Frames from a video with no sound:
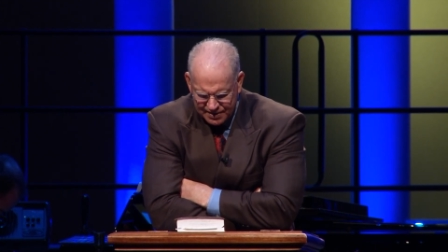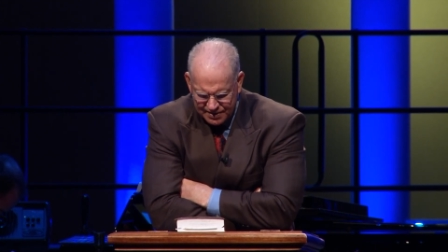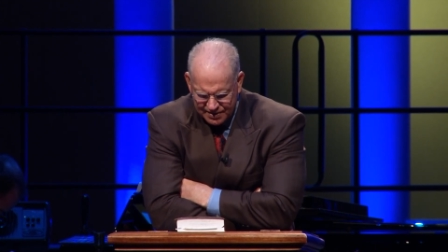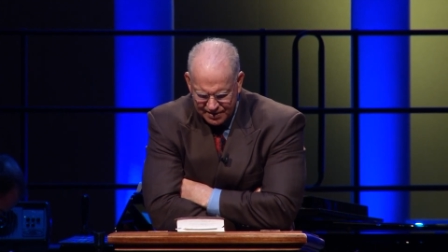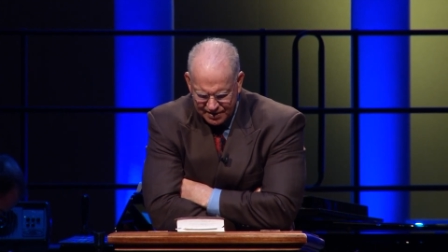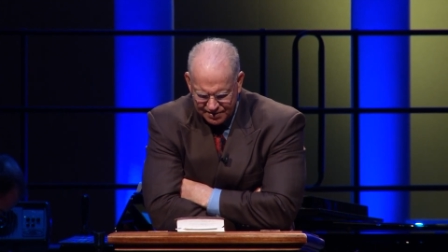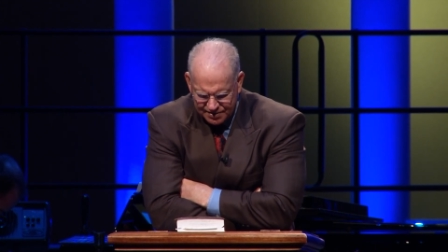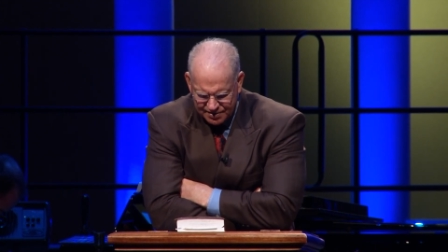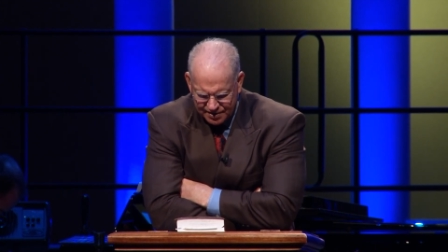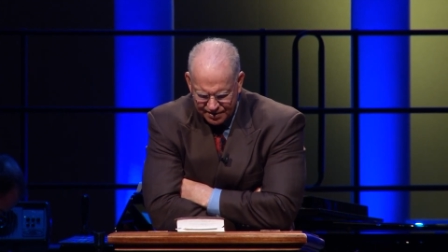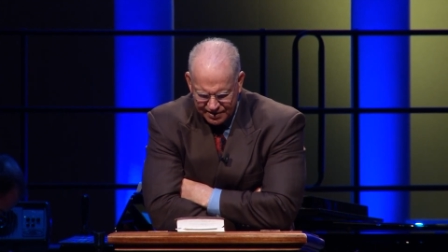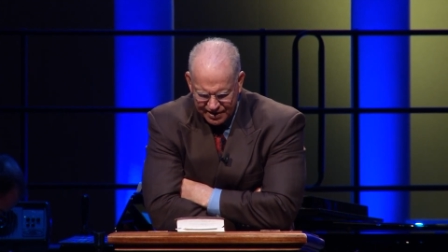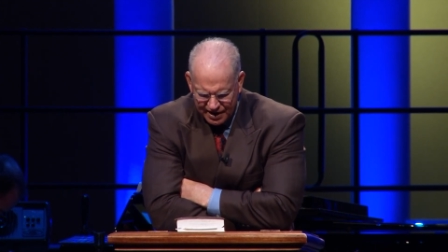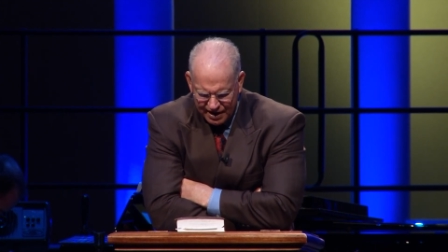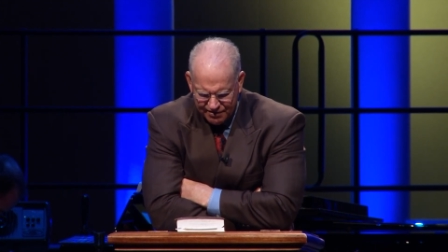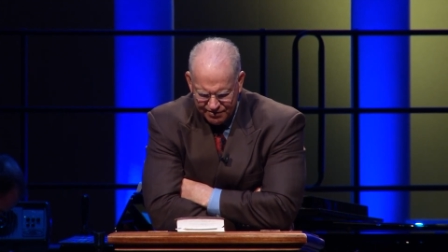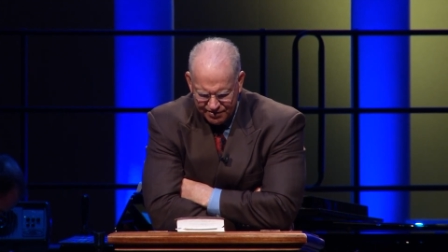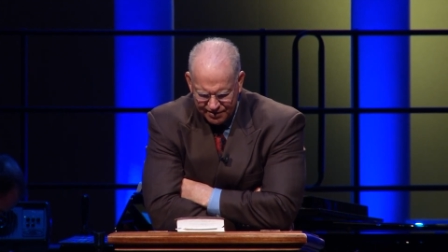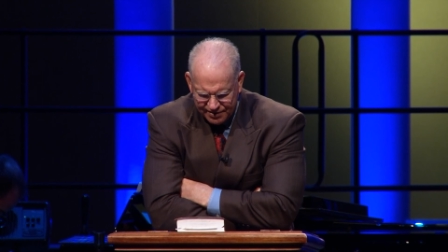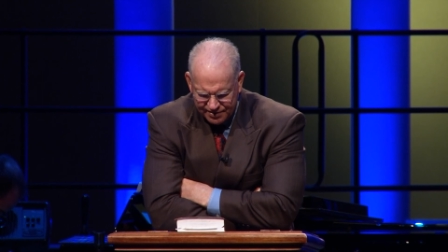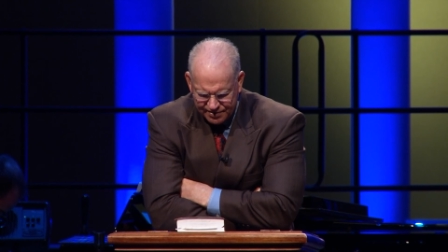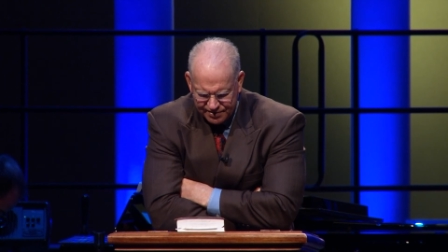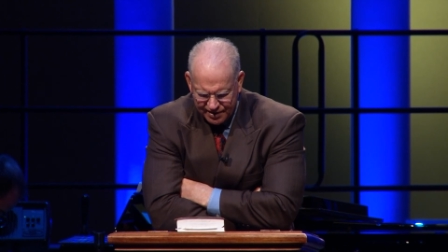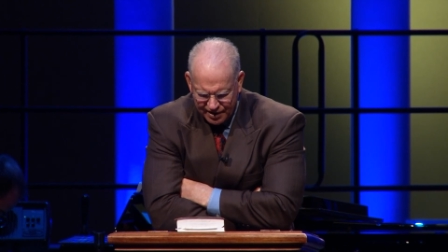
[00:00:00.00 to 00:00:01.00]
into death
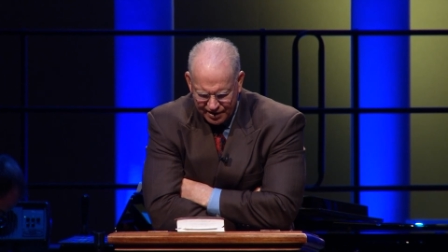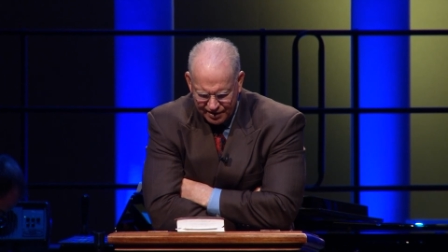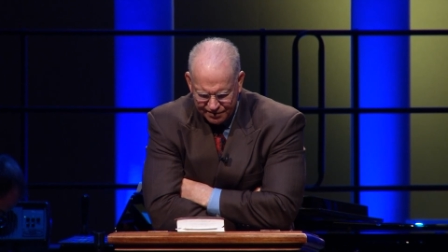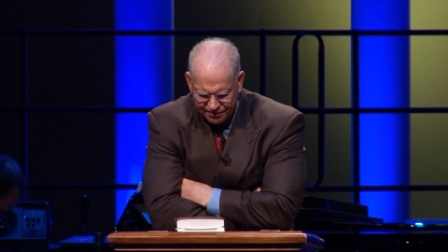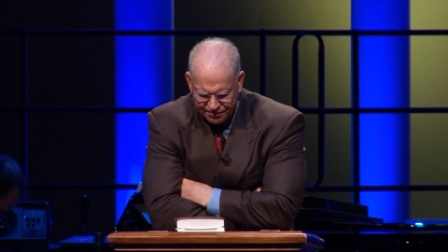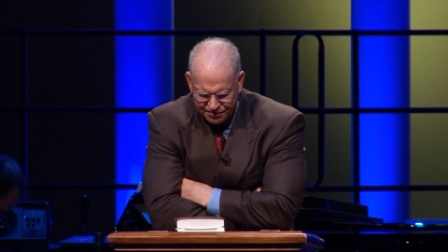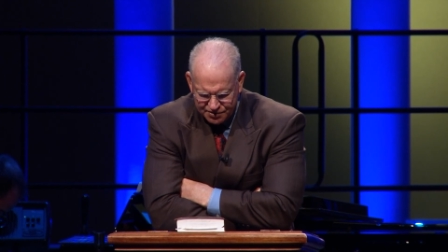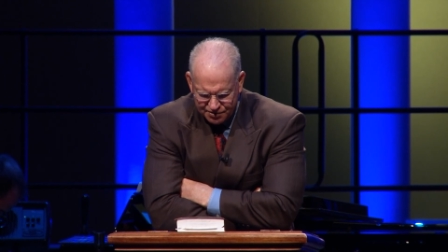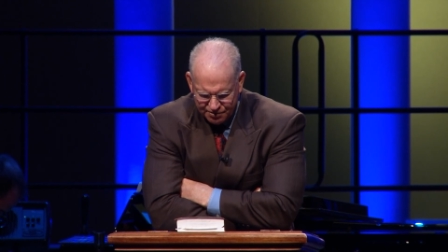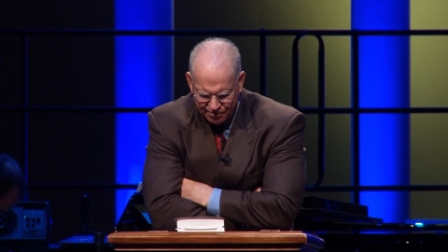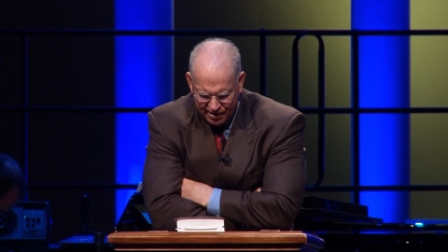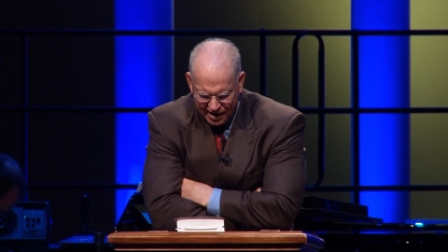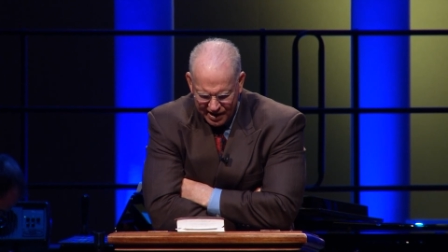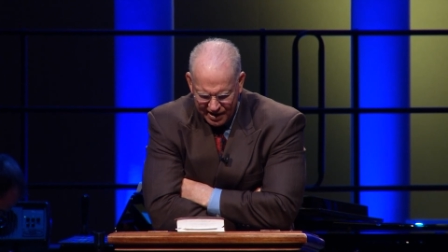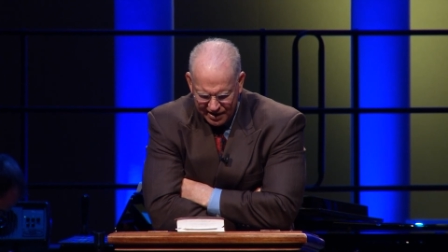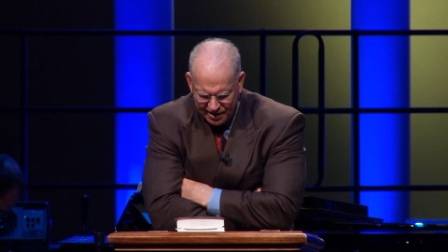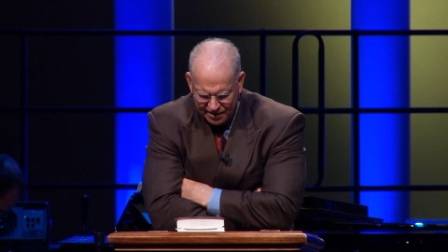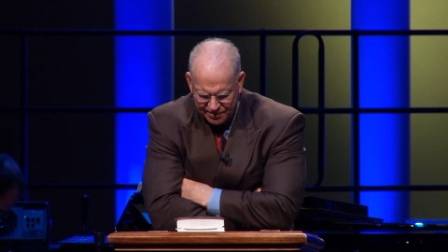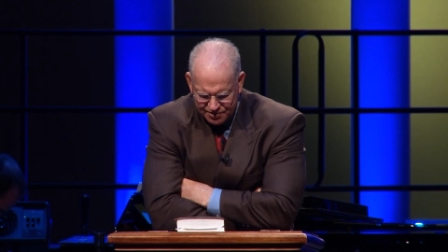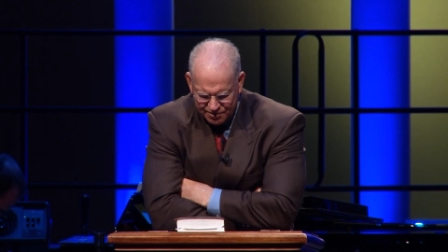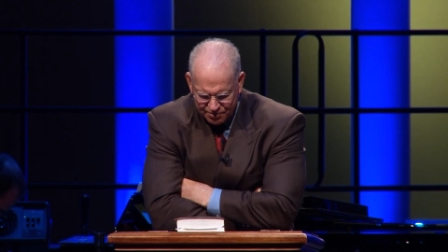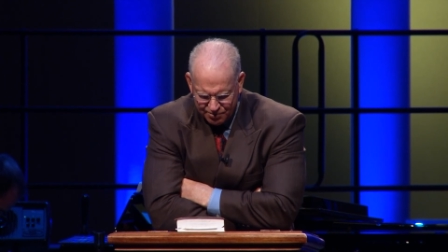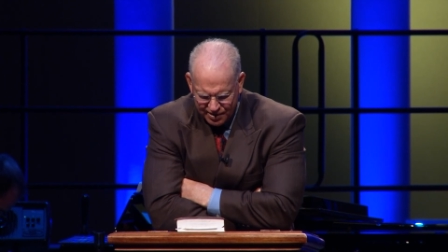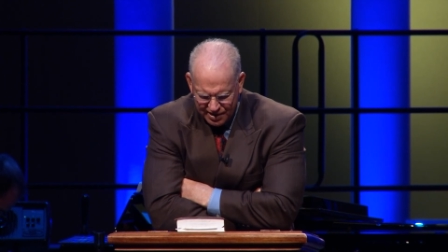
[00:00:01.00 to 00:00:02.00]
itself to, ri-
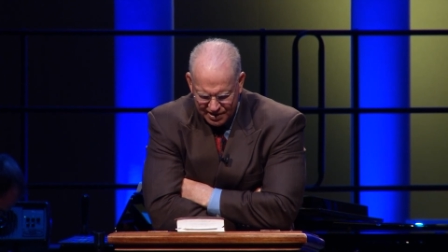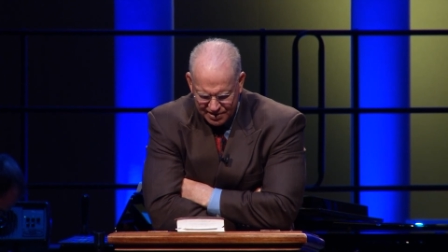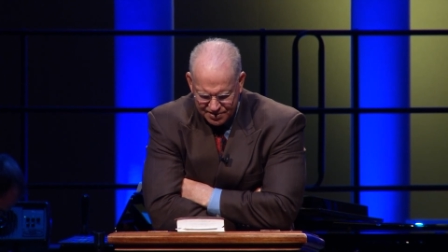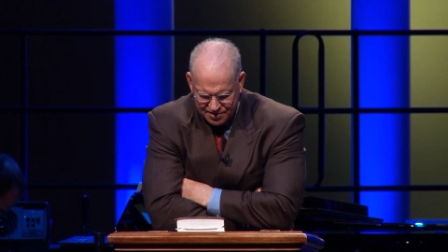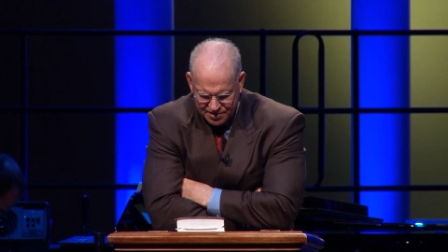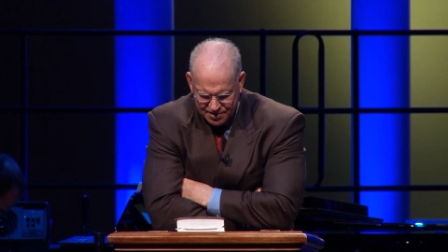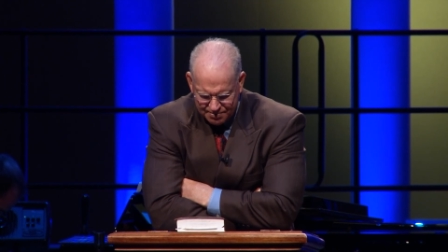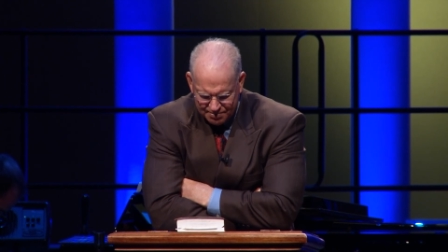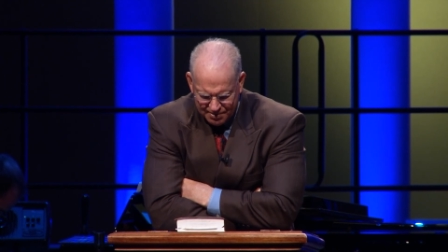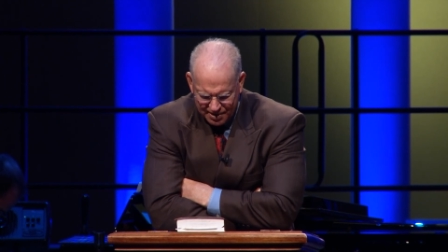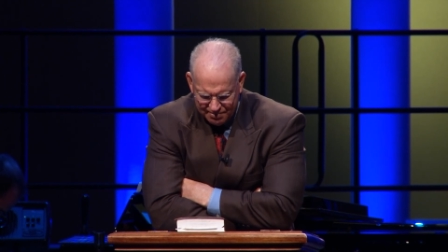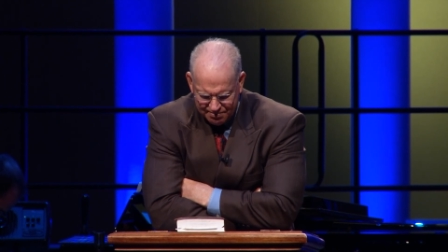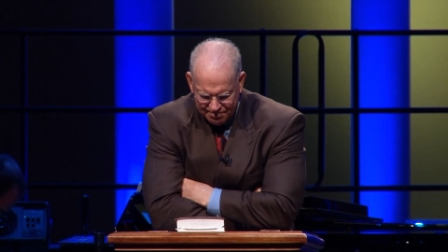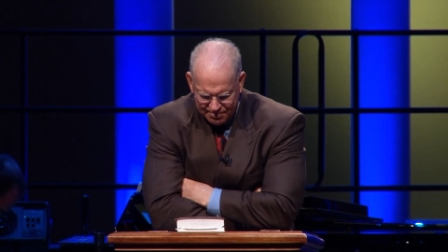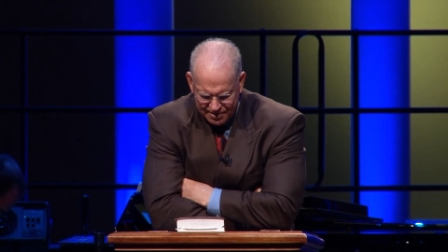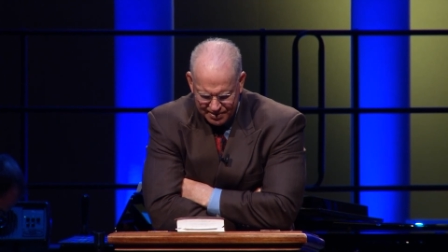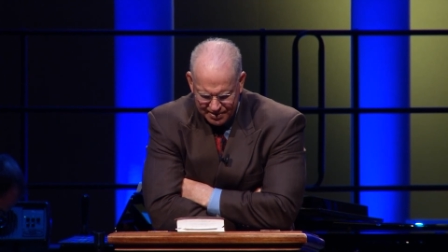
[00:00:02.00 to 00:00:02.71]
to raise them up.